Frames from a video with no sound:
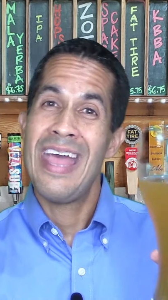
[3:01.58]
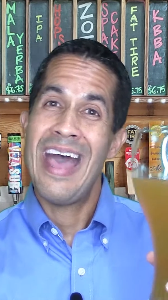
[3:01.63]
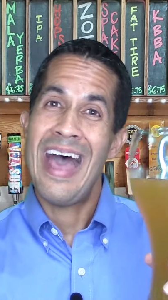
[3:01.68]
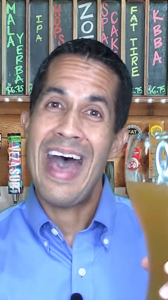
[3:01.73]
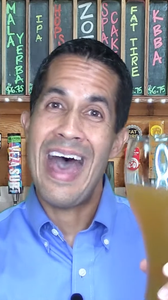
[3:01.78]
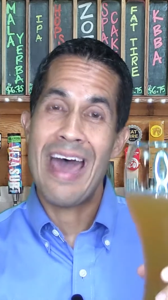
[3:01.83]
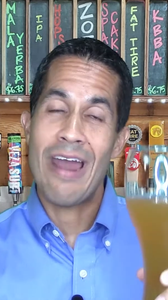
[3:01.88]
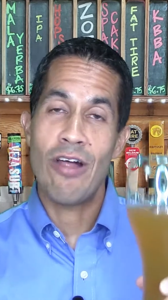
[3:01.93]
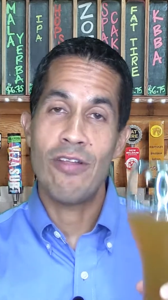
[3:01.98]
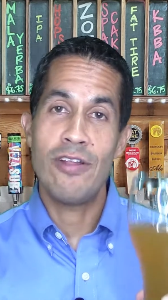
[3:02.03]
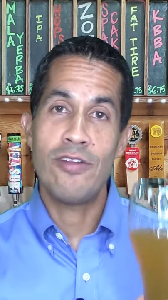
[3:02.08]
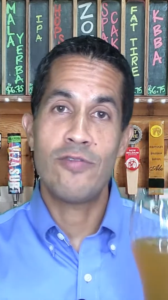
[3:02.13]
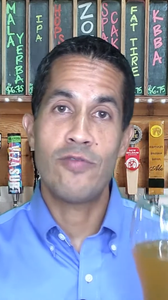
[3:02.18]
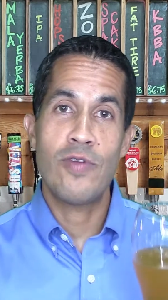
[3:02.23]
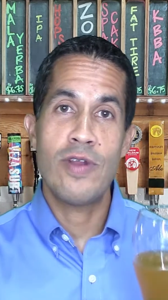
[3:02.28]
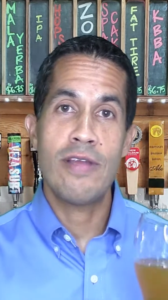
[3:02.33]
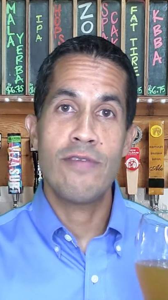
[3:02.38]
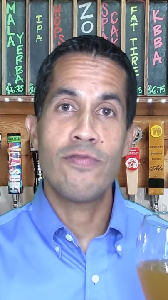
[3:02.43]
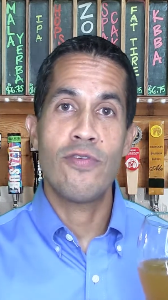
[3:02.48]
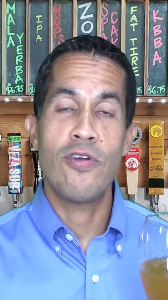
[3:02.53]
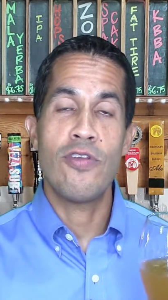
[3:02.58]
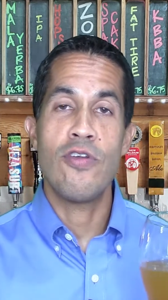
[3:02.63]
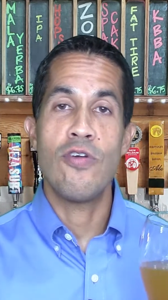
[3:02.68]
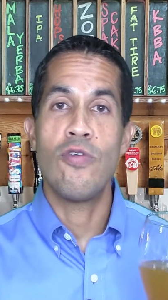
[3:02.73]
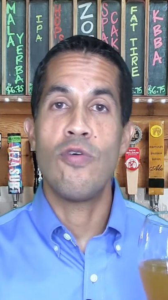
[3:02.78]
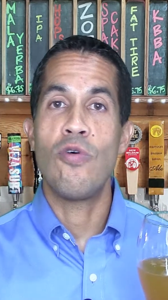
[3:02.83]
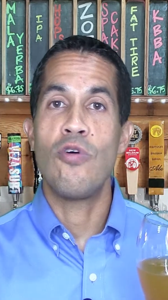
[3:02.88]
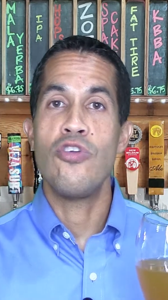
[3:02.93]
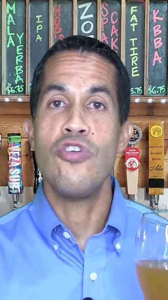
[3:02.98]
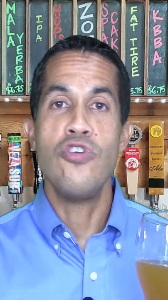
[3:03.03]
Another trick for
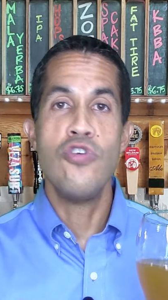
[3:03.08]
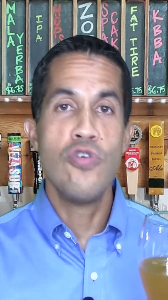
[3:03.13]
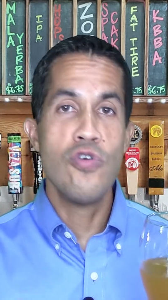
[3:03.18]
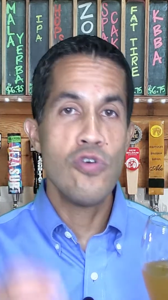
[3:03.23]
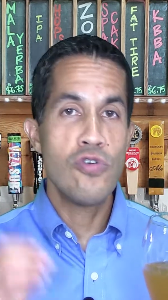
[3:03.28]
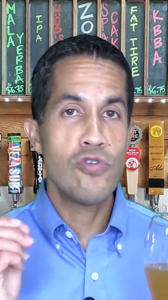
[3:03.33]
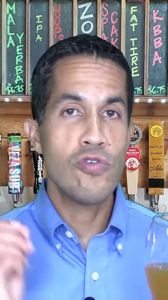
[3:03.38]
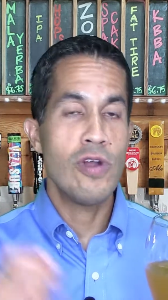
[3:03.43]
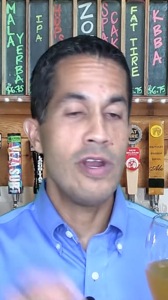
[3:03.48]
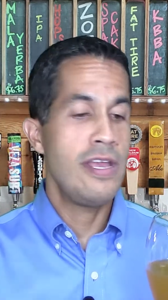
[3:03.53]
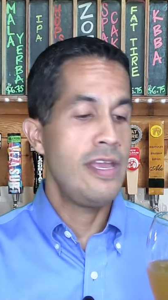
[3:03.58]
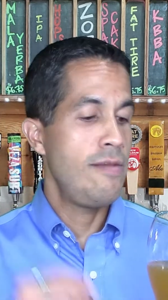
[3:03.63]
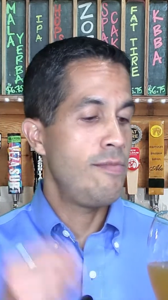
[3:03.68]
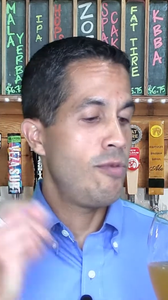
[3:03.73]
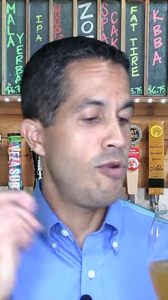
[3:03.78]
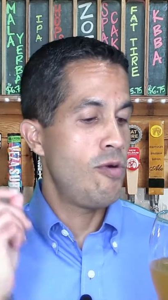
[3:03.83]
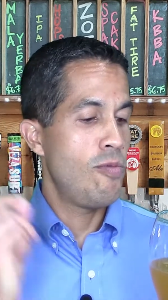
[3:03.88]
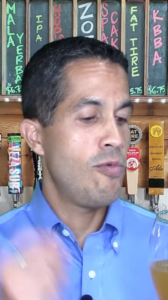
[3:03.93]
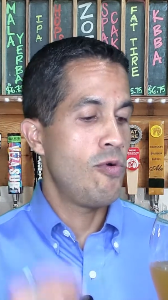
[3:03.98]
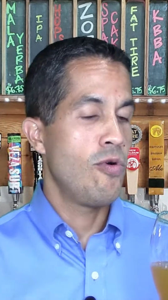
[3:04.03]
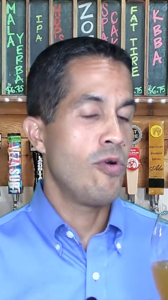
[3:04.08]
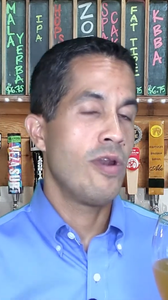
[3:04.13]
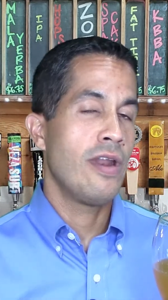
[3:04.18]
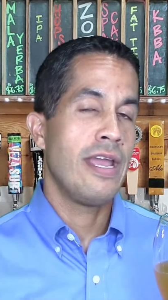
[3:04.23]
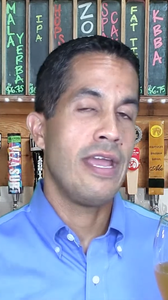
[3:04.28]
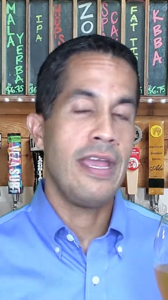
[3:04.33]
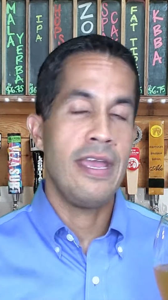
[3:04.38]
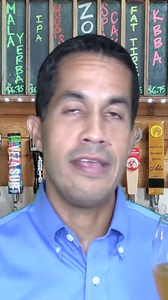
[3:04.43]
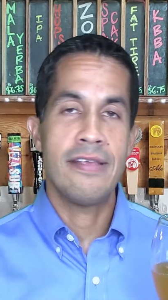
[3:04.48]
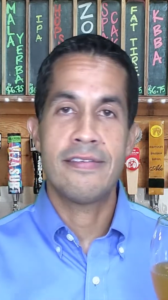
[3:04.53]
you, usually Blue Moon
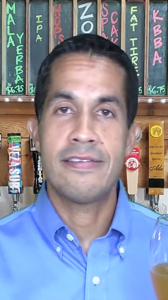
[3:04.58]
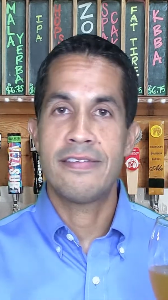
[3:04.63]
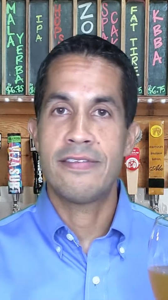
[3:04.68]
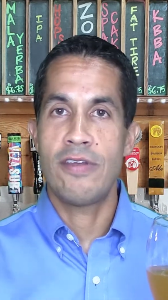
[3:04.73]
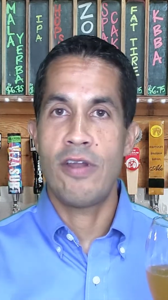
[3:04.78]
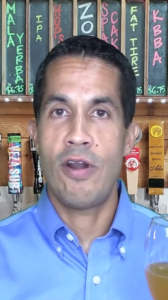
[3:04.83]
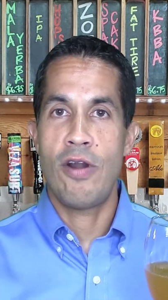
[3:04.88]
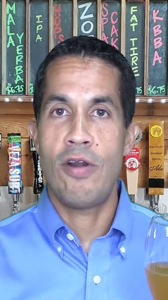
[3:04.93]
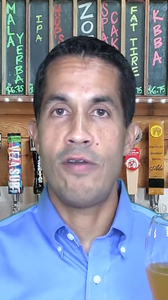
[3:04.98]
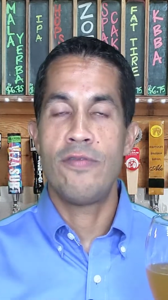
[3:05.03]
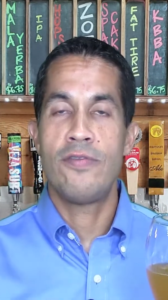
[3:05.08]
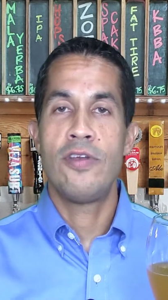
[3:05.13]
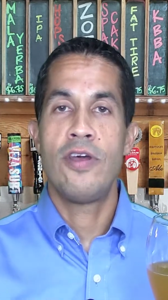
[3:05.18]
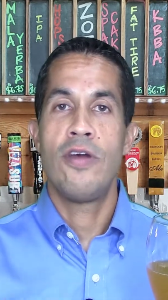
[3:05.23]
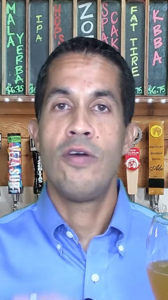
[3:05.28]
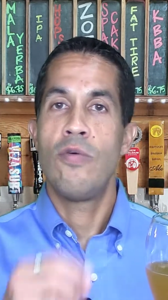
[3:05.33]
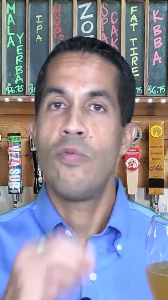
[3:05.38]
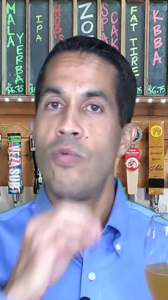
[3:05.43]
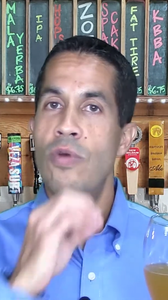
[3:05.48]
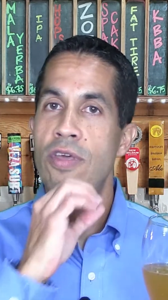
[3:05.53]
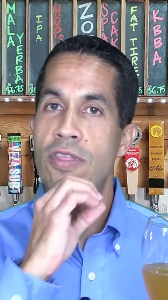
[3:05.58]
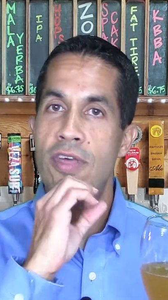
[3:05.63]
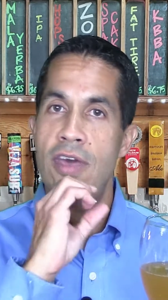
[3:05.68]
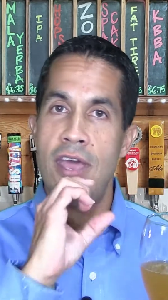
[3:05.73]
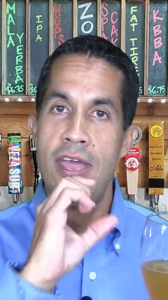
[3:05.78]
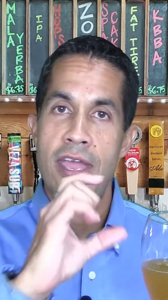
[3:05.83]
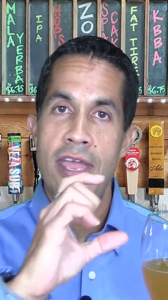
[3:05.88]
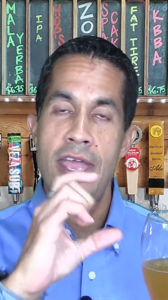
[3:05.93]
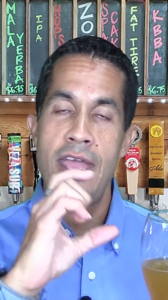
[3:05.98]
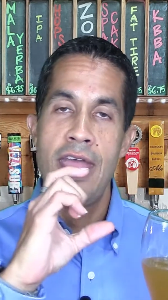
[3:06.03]
is served with
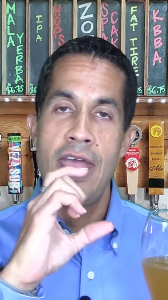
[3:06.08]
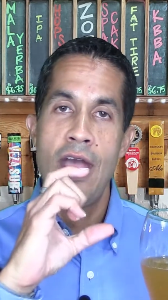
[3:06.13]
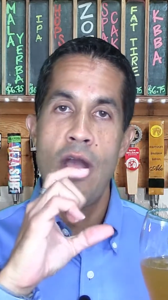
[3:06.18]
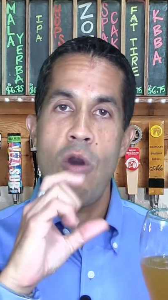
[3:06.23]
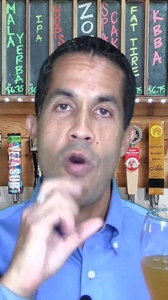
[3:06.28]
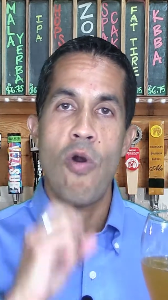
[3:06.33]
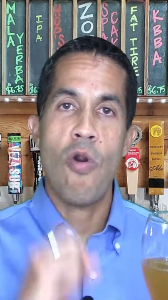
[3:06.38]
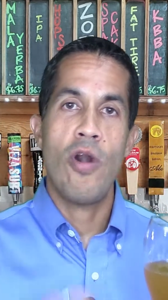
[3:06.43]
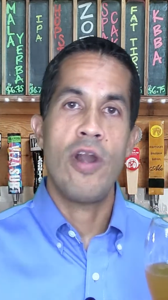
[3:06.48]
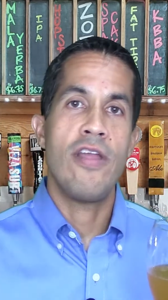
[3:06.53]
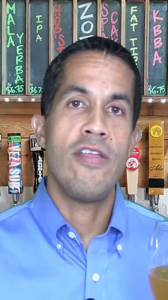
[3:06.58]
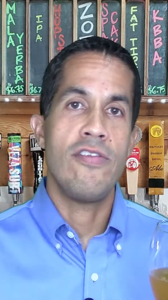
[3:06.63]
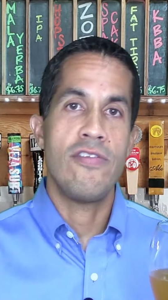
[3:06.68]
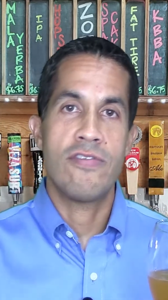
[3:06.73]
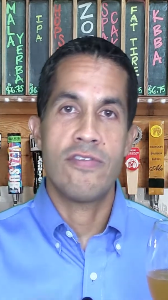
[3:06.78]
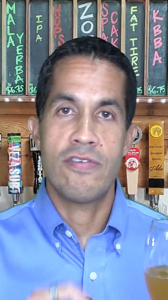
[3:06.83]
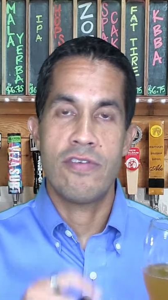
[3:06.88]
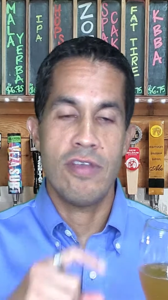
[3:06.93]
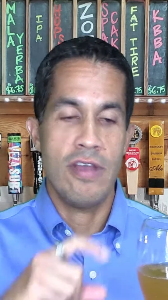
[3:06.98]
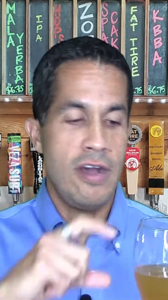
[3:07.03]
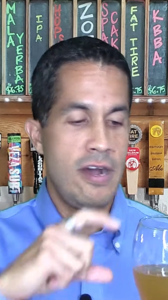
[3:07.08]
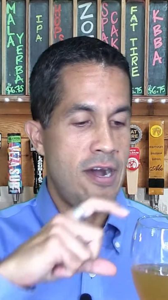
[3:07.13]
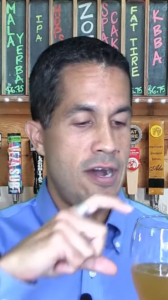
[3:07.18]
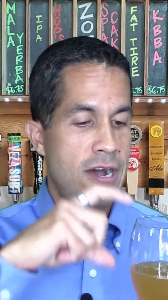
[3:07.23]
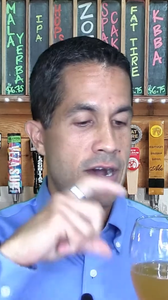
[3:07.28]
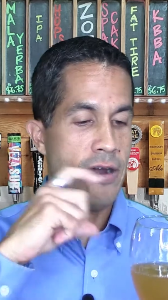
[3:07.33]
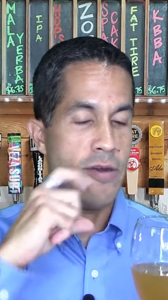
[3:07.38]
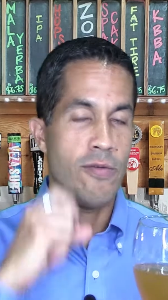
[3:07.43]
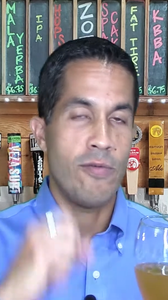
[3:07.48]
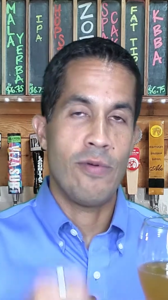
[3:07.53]
a orange,
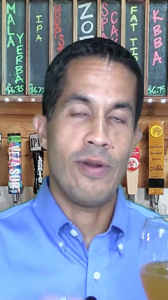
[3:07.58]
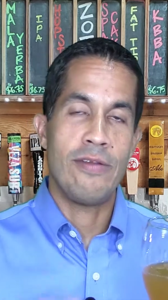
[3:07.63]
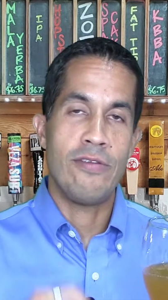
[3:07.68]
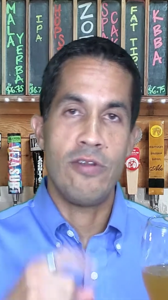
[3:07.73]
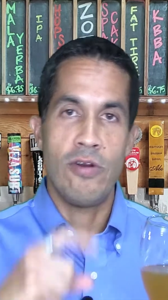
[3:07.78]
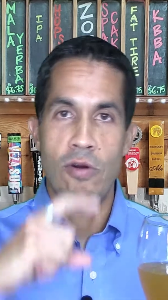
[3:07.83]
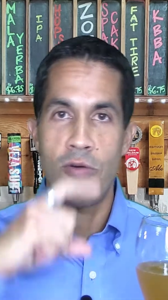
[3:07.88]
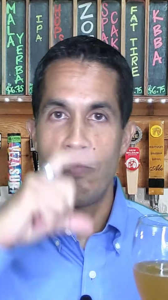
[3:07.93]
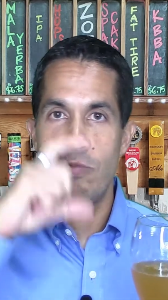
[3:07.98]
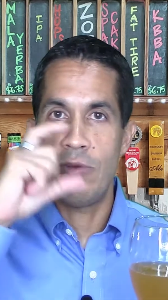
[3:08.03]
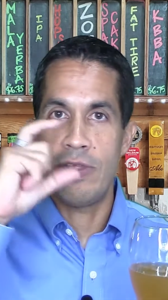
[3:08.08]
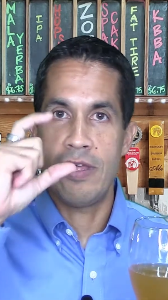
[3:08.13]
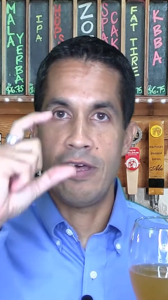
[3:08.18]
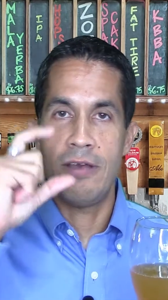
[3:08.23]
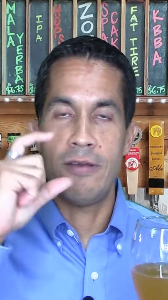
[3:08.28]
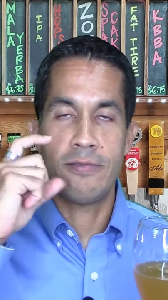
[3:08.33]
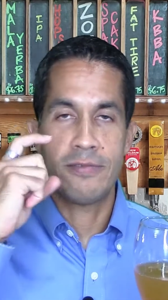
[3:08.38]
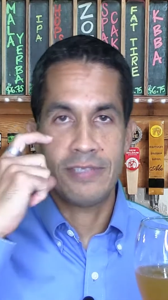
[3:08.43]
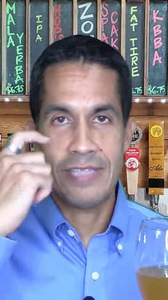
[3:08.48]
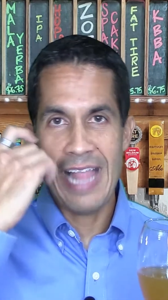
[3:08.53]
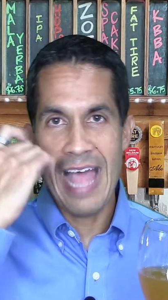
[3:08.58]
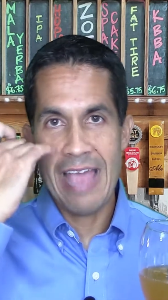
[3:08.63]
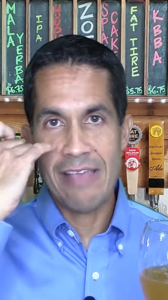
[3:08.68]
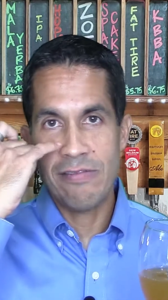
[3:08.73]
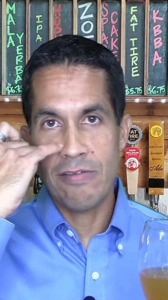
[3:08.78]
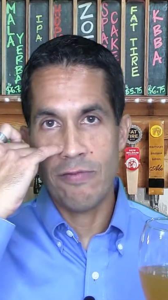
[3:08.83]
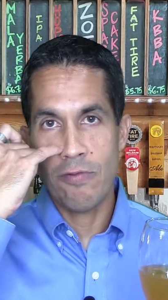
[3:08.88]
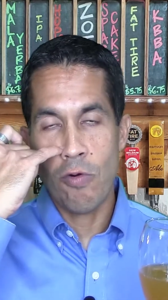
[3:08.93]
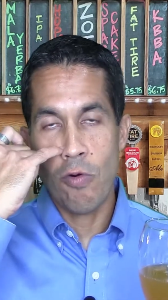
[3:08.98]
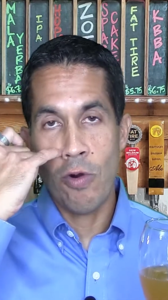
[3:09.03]
with a slice
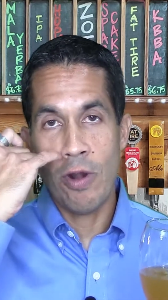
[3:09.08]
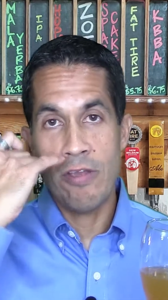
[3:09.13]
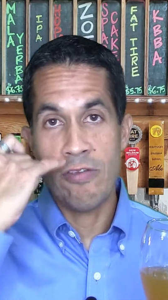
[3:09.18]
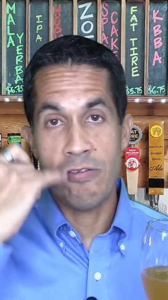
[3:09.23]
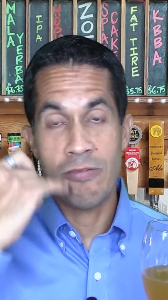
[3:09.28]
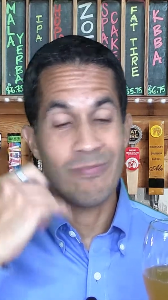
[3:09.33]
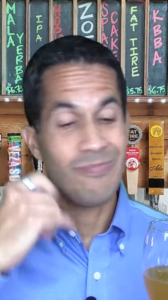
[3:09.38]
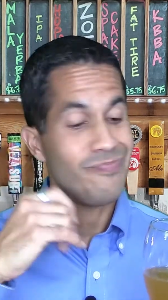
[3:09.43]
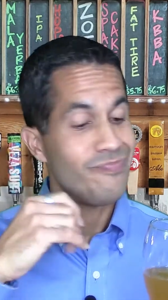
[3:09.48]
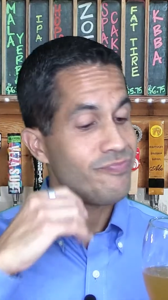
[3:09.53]
of orange,